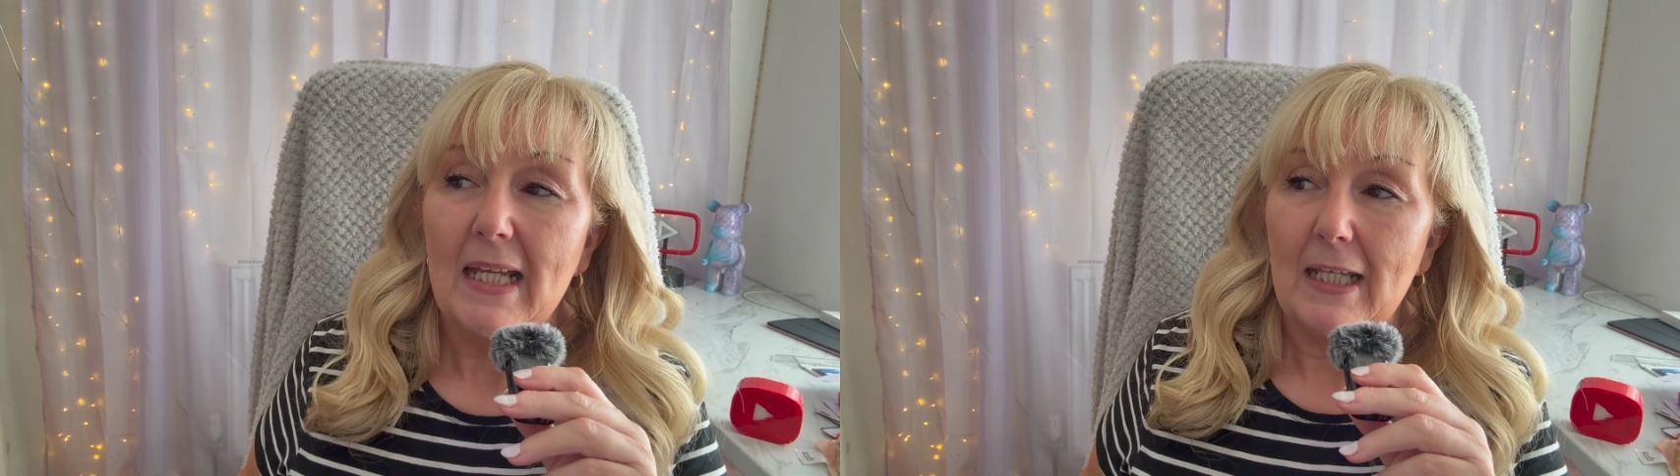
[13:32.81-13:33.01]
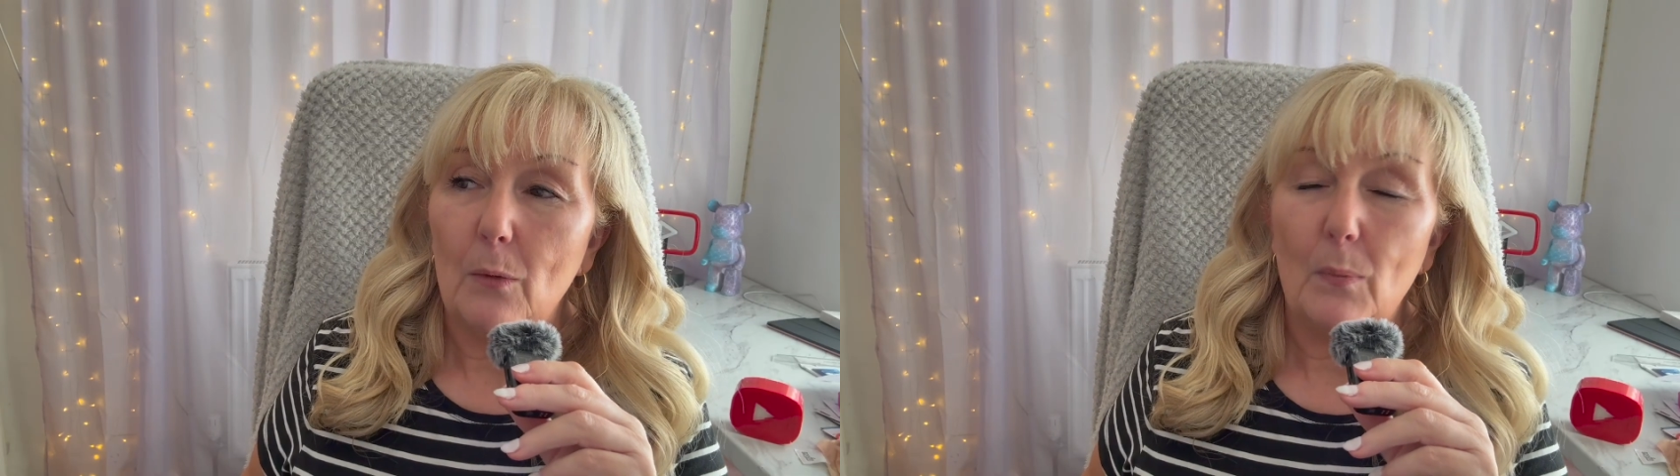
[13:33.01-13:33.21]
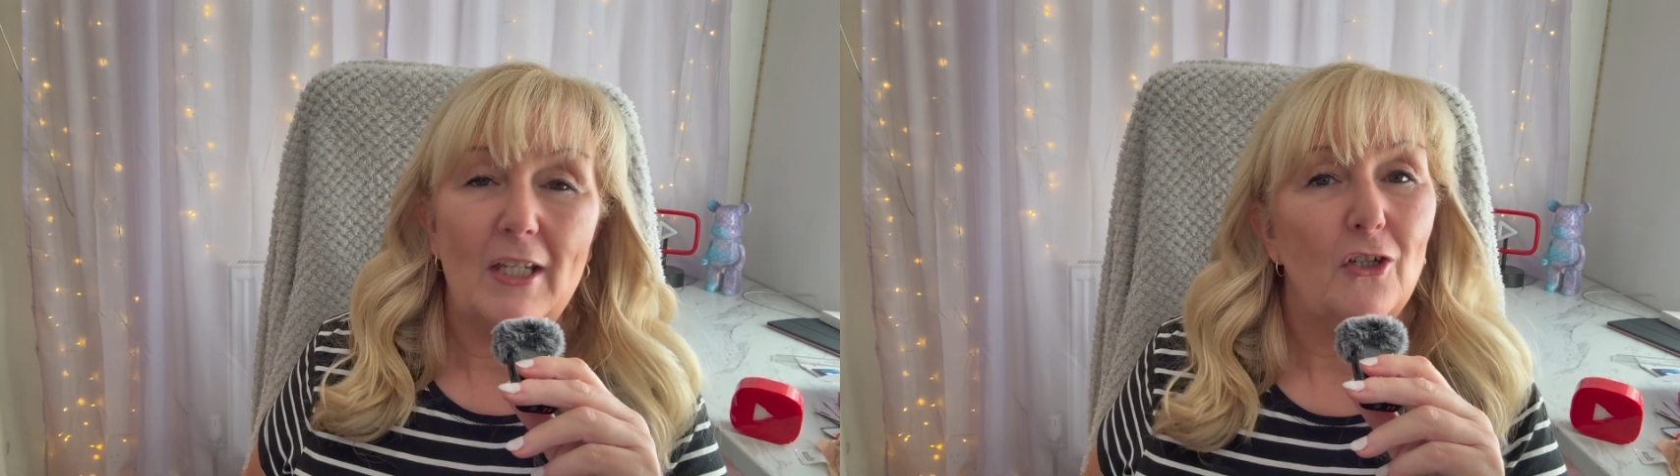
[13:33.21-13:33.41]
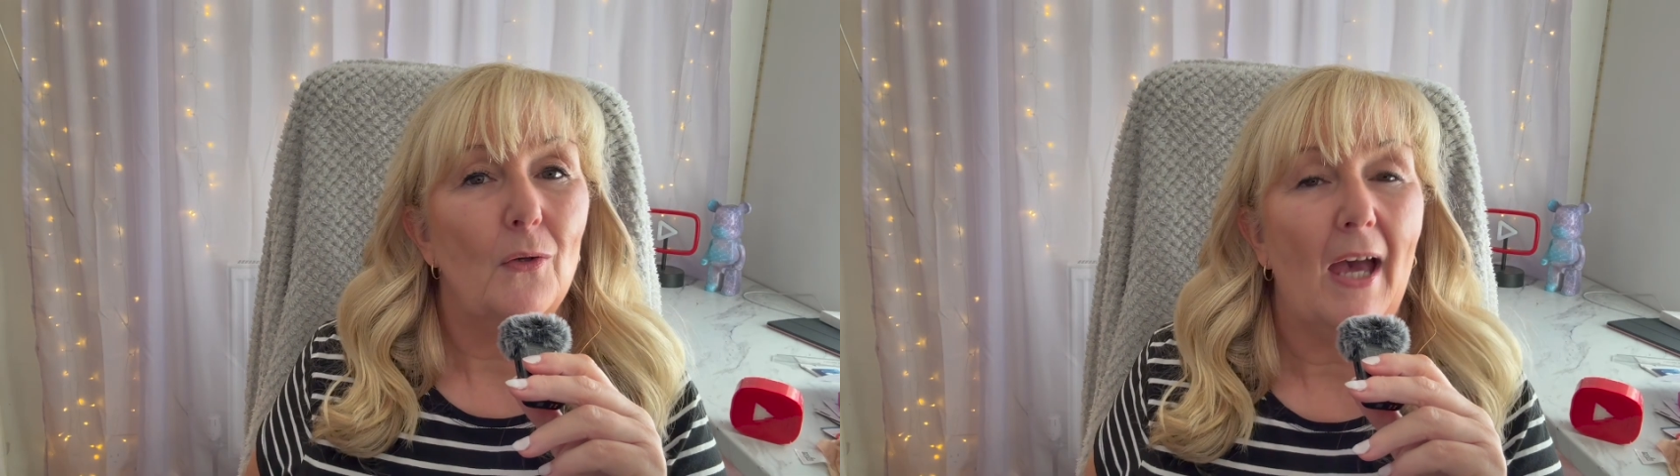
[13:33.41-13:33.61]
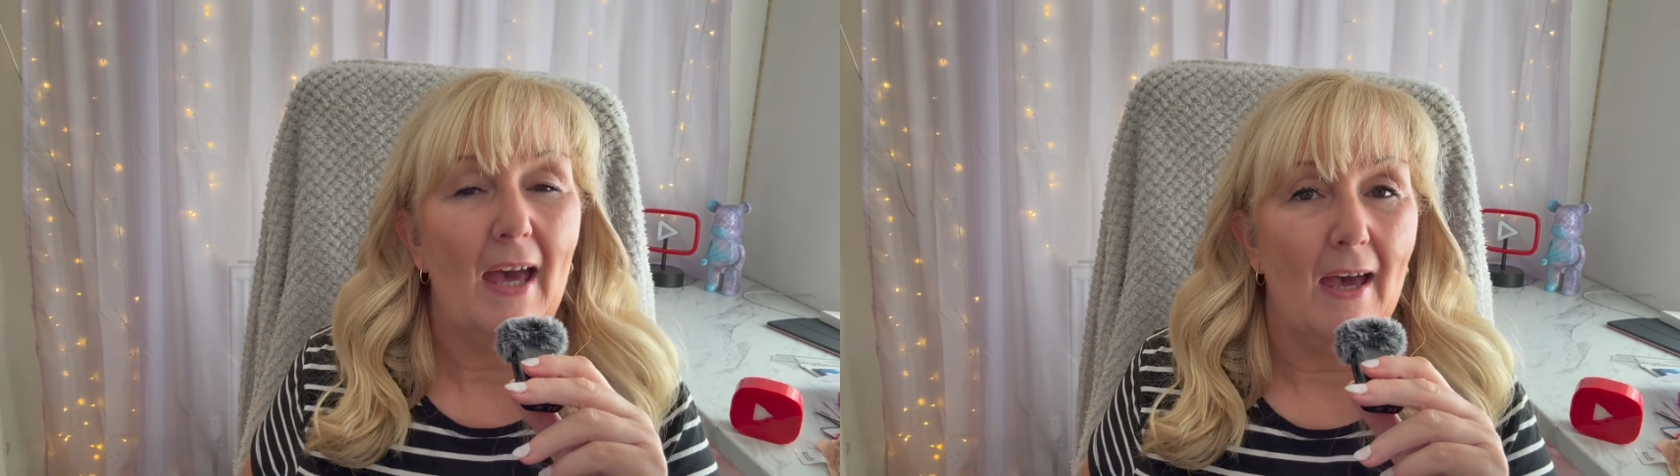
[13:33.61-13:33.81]
Now, we do
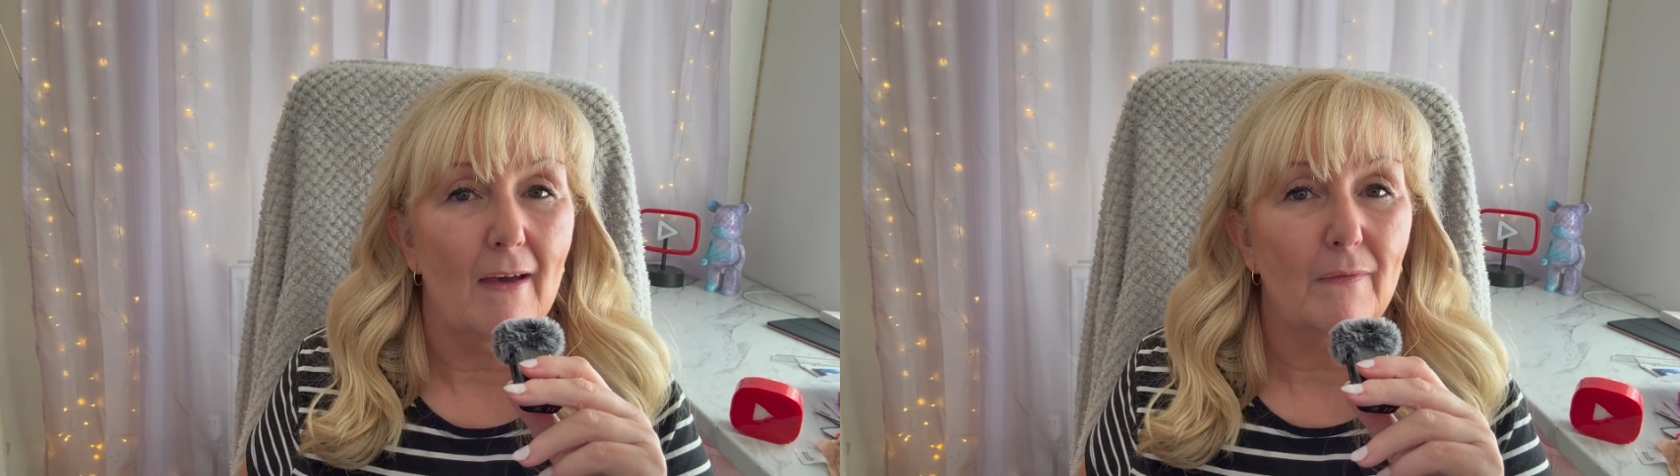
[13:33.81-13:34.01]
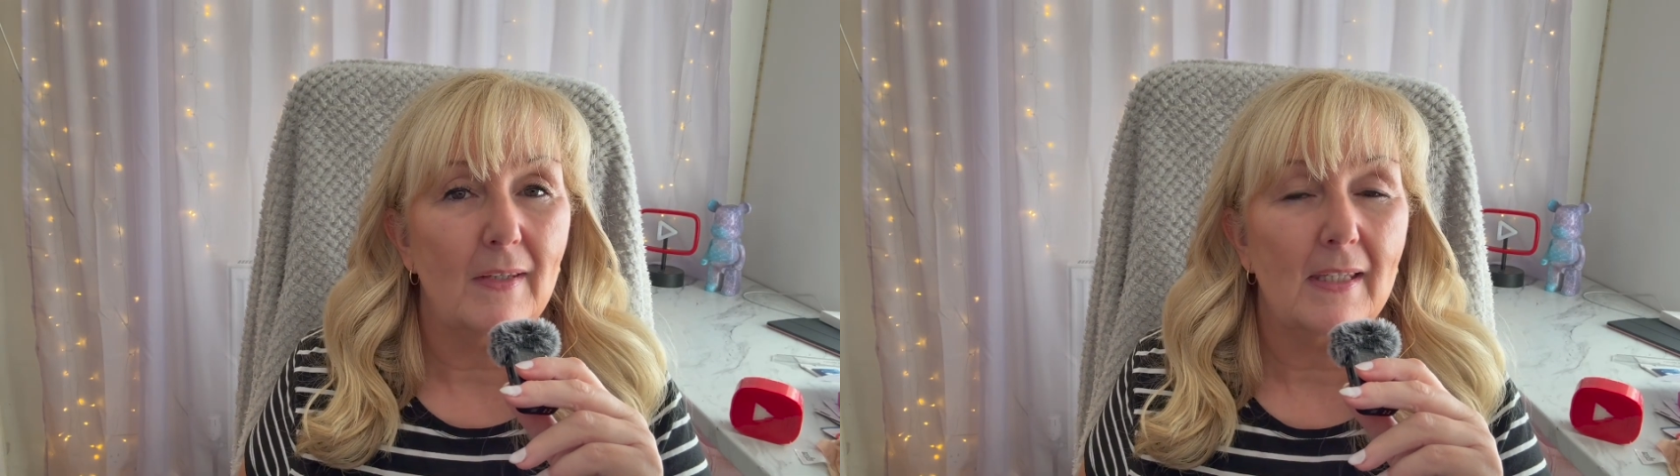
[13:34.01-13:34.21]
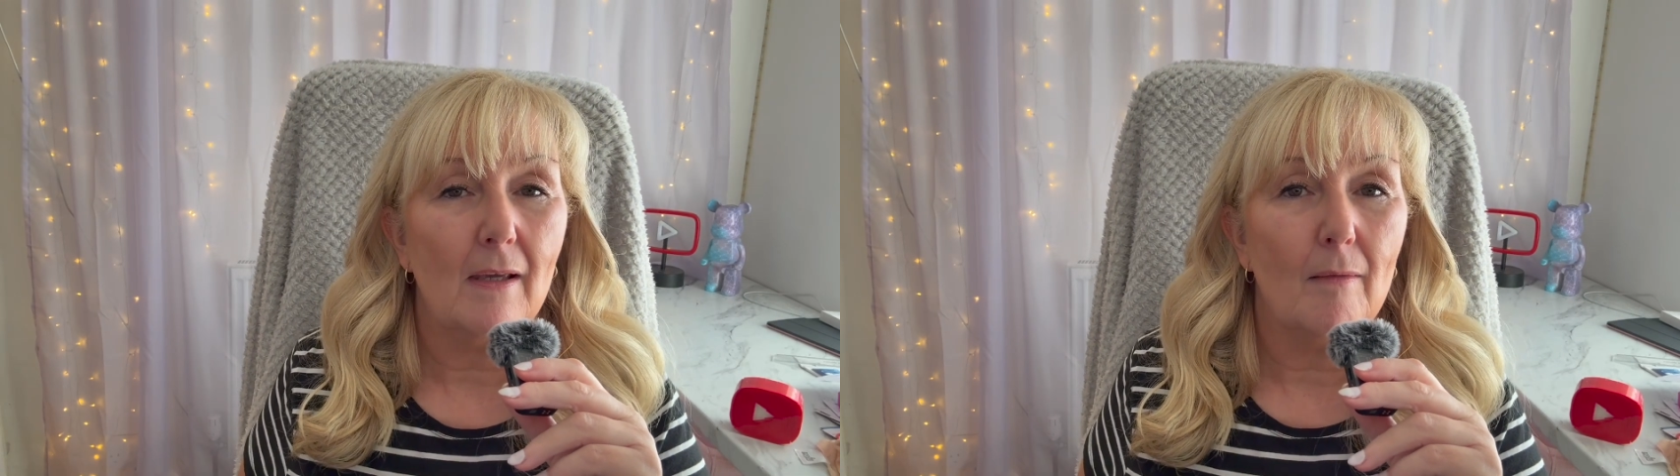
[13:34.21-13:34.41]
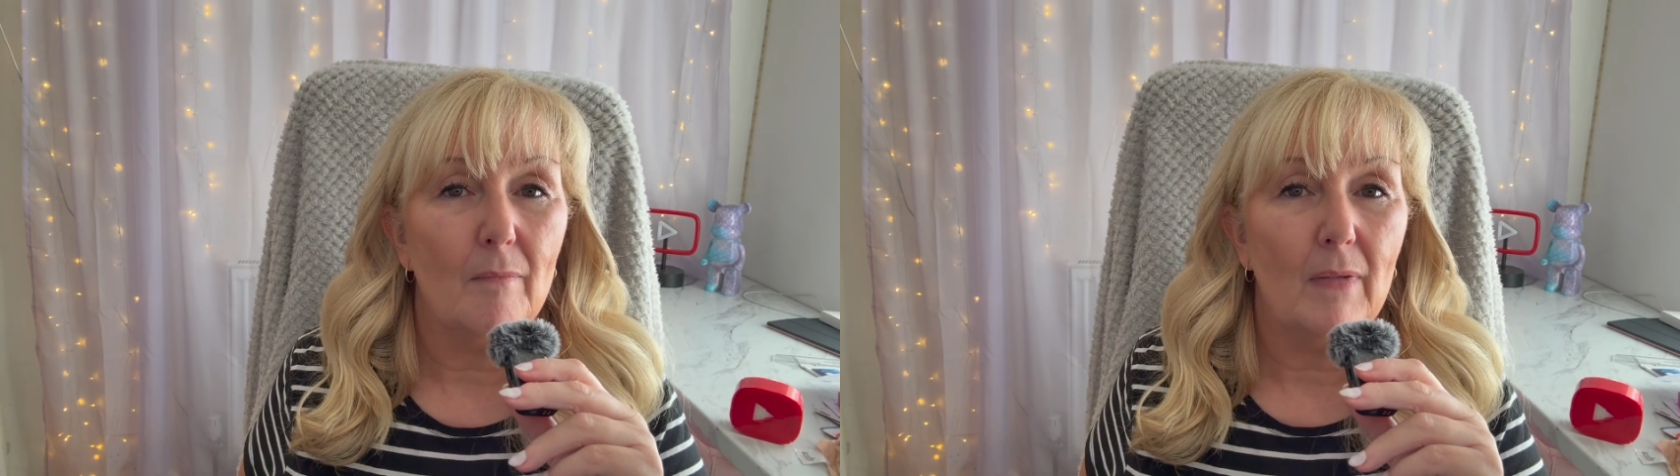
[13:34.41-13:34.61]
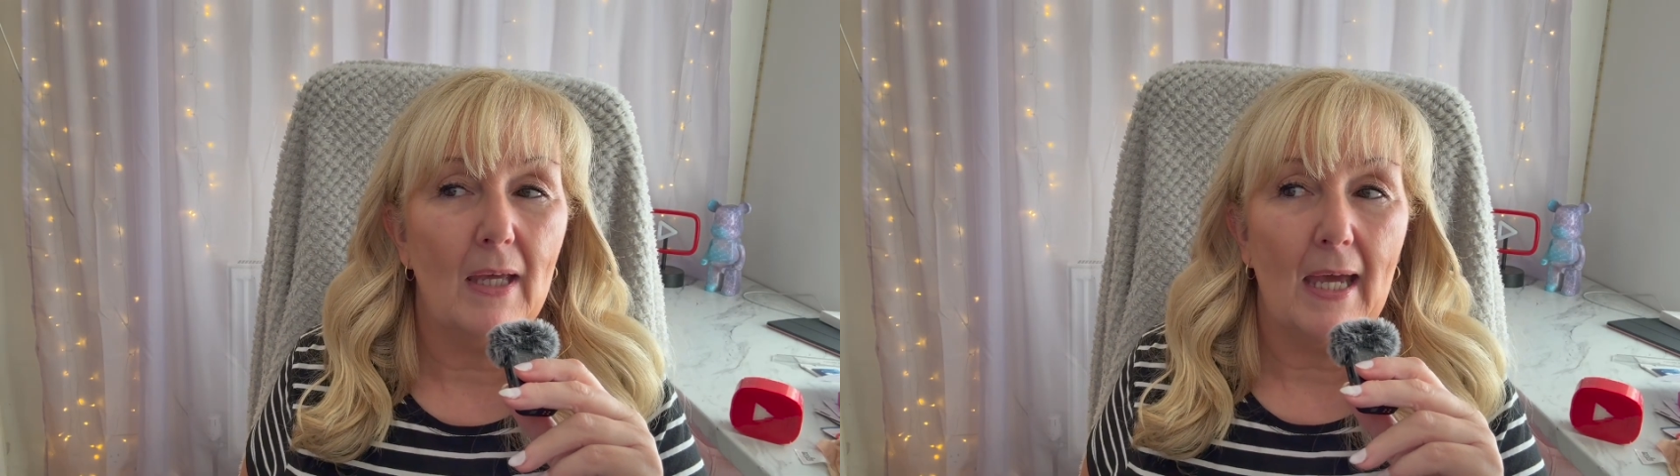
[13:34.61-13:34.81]
have some